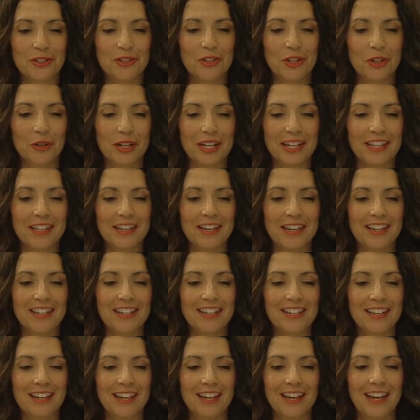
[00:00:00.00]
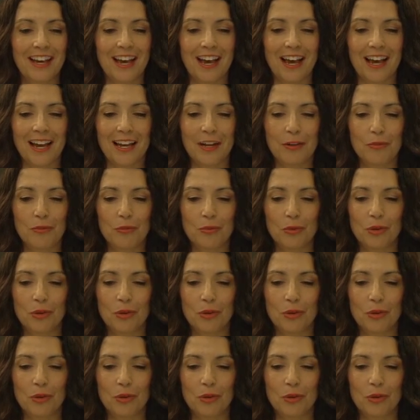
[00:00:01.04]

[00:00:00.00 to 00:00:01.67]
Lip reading: and during then I